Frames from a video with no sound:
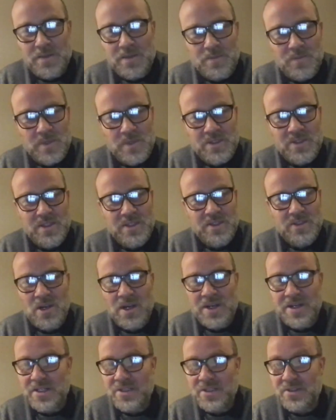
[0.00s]
this
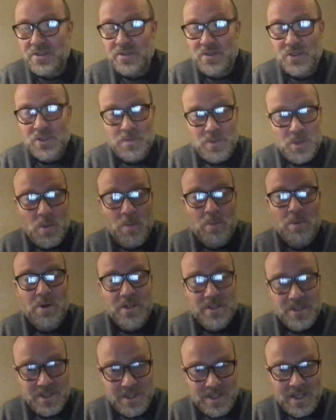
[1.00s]
guy needs to just be
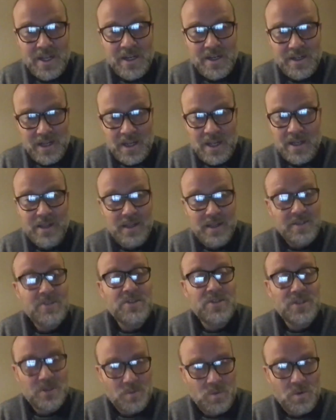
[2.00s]
operated again, and that's
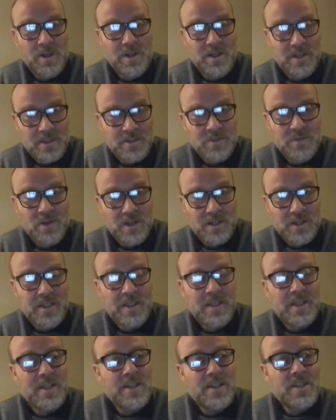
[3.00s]
just what it is, right?
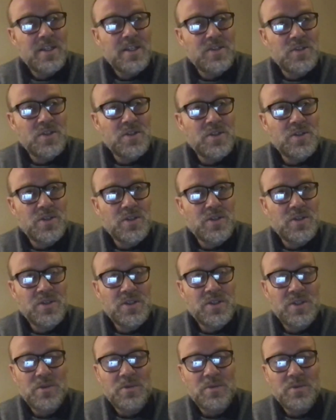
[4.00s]

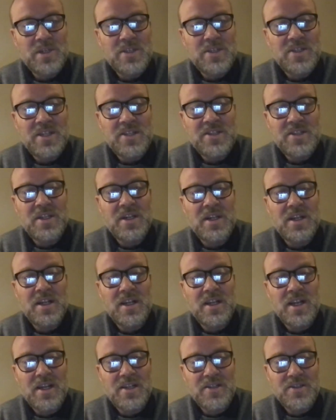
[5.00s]
Is there still
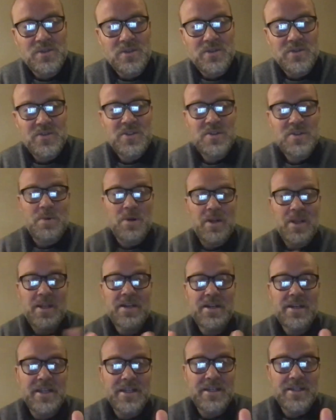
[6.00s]
a sort of split
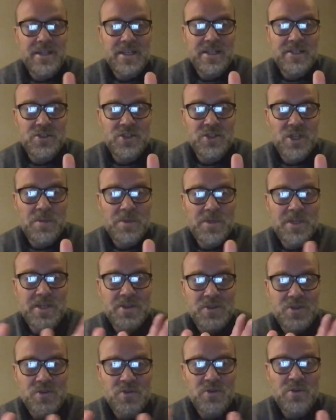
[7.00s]
in Germany
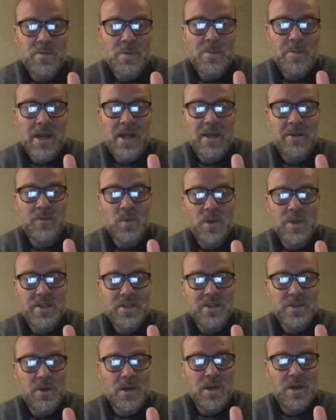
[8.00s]
and Europe about whether
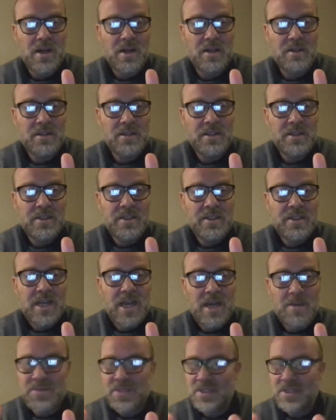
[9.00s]
you are
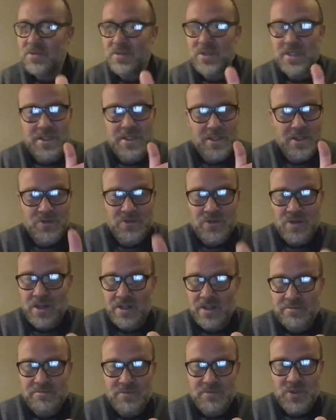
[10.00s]
absolutely going to
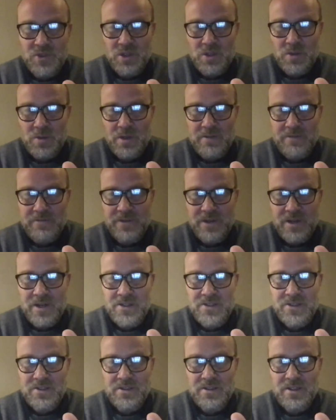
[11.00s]
try shockwave
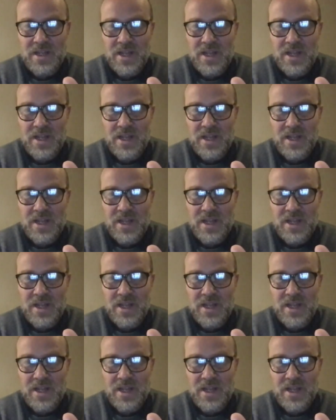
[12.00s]
first